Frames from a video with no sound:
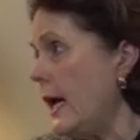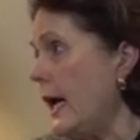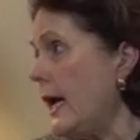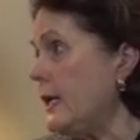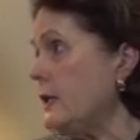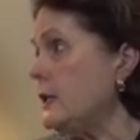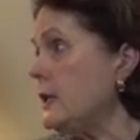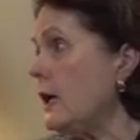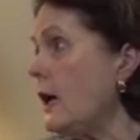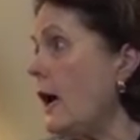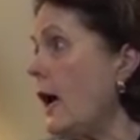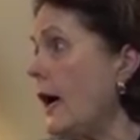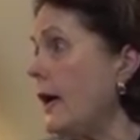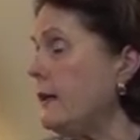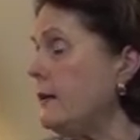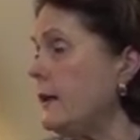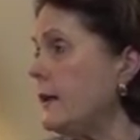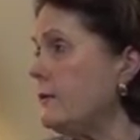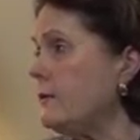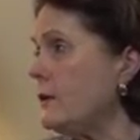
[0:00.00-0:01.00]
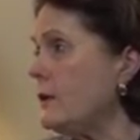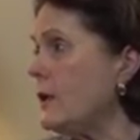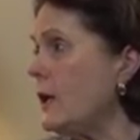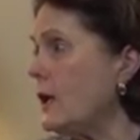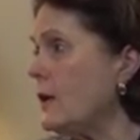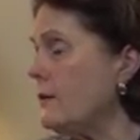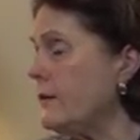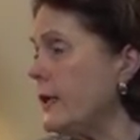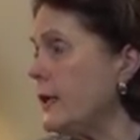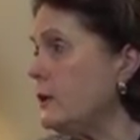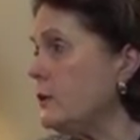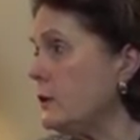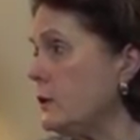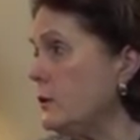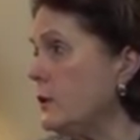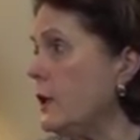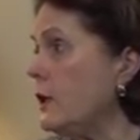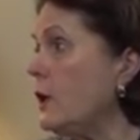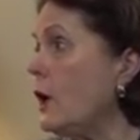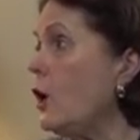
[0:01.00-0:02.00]
has a high level of a
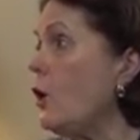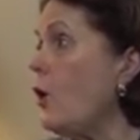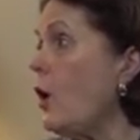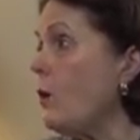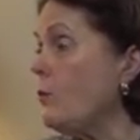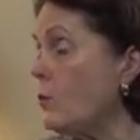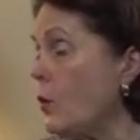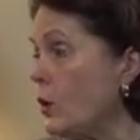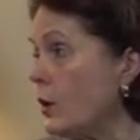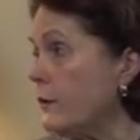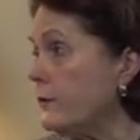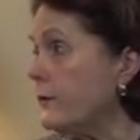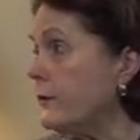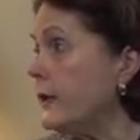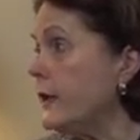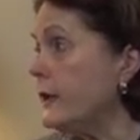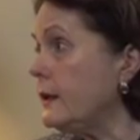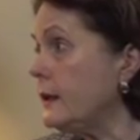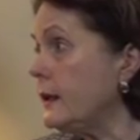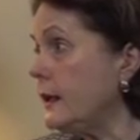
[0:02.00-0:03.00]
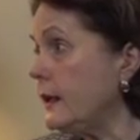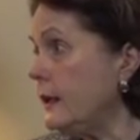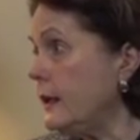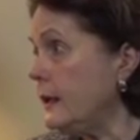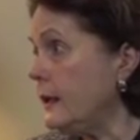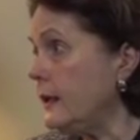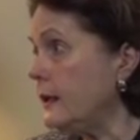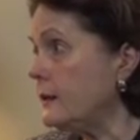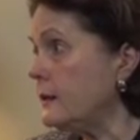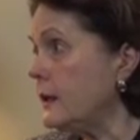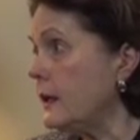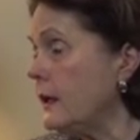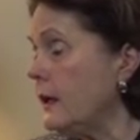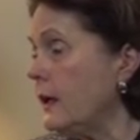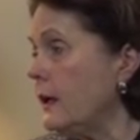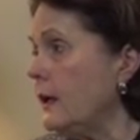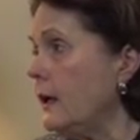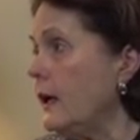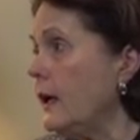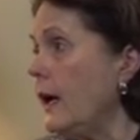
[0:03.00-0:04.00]
gluteomorphine in it.
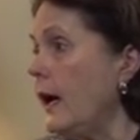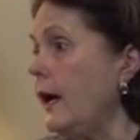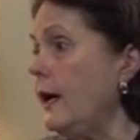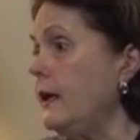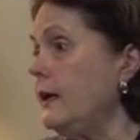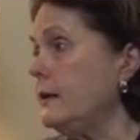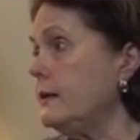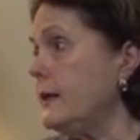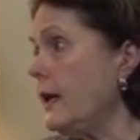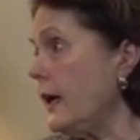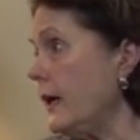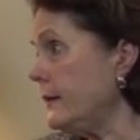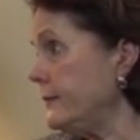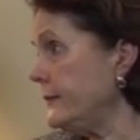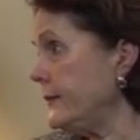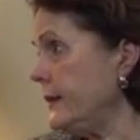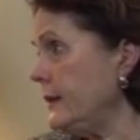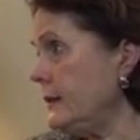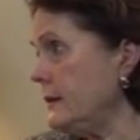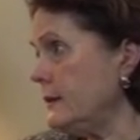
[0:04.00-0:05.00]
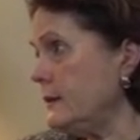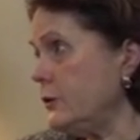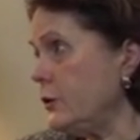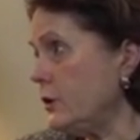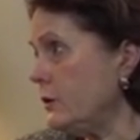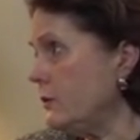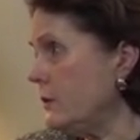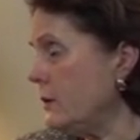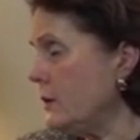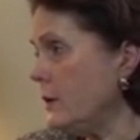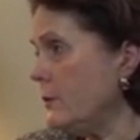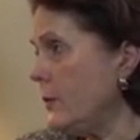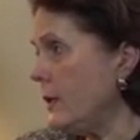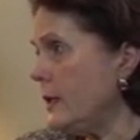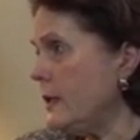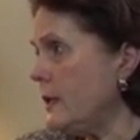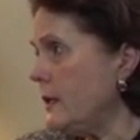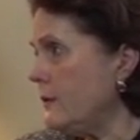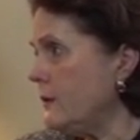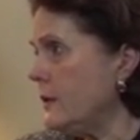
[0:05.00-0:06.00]
Wow. And caffeine. Children are
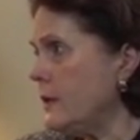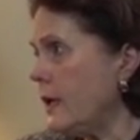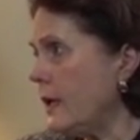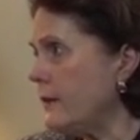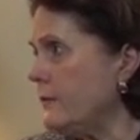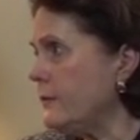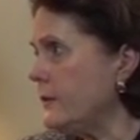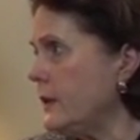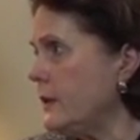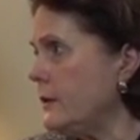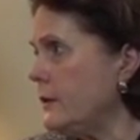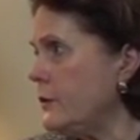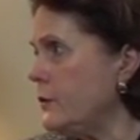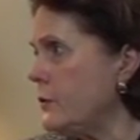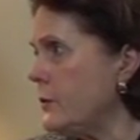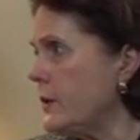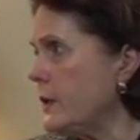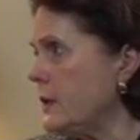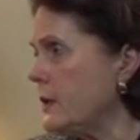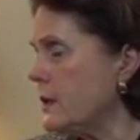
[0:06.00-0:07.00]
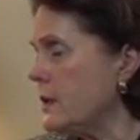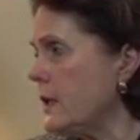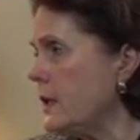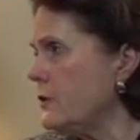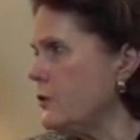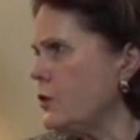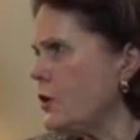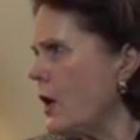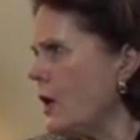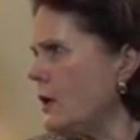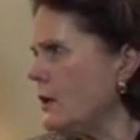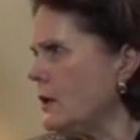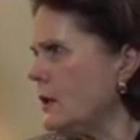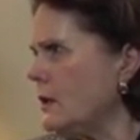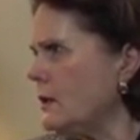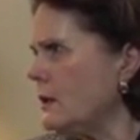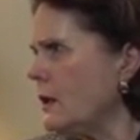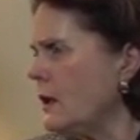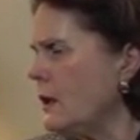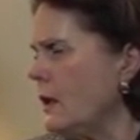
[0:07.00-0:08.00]
being given caffeinated drinks and
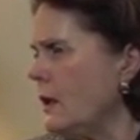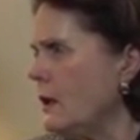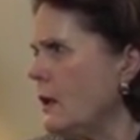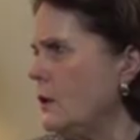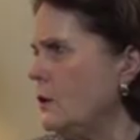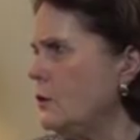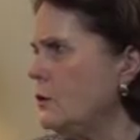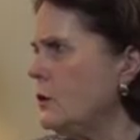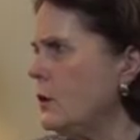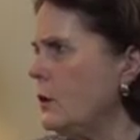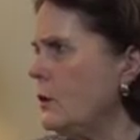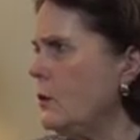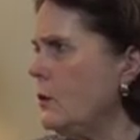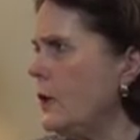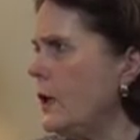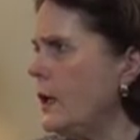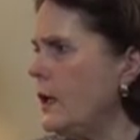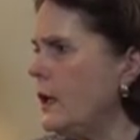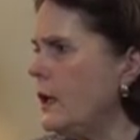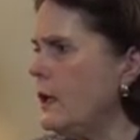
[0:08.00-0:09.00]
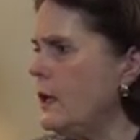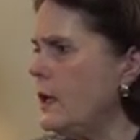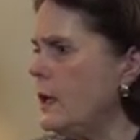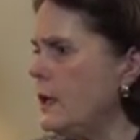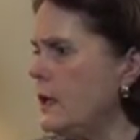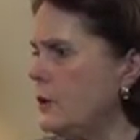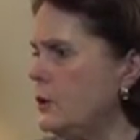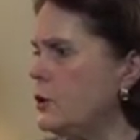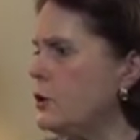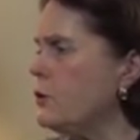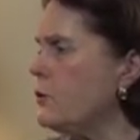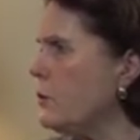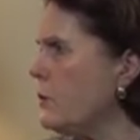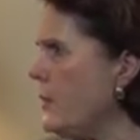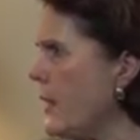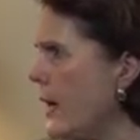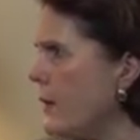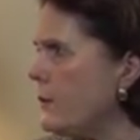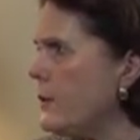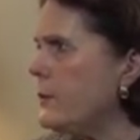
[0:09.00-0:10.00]
chocolate. So uh, it's through
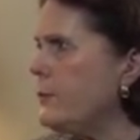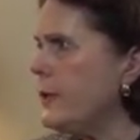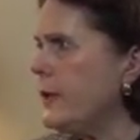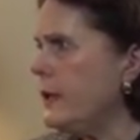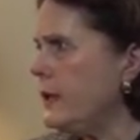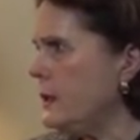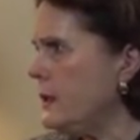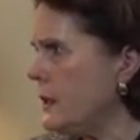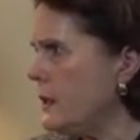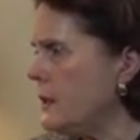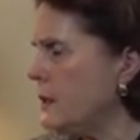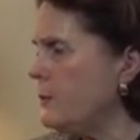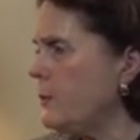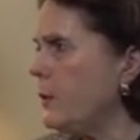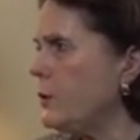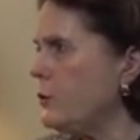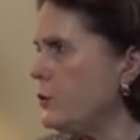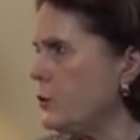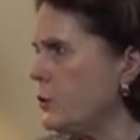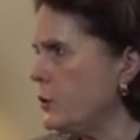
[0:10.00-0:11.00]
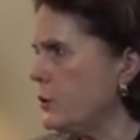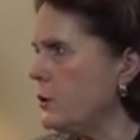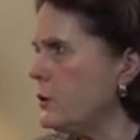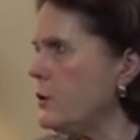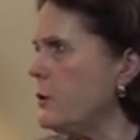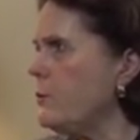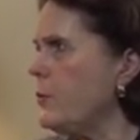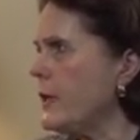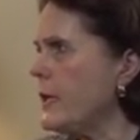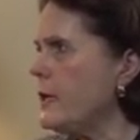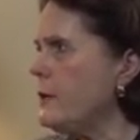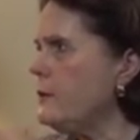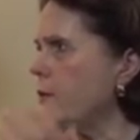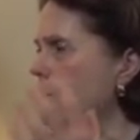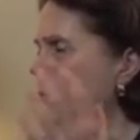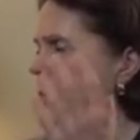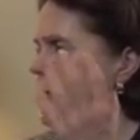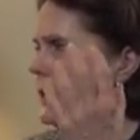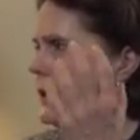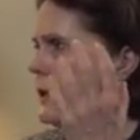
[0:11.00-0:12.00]
that repeat exposure the brain
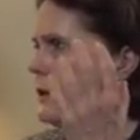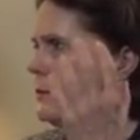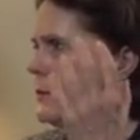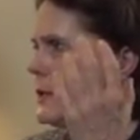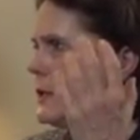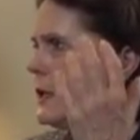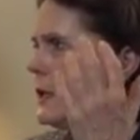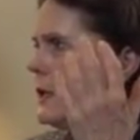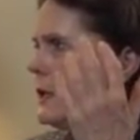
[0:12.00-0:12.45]
becomes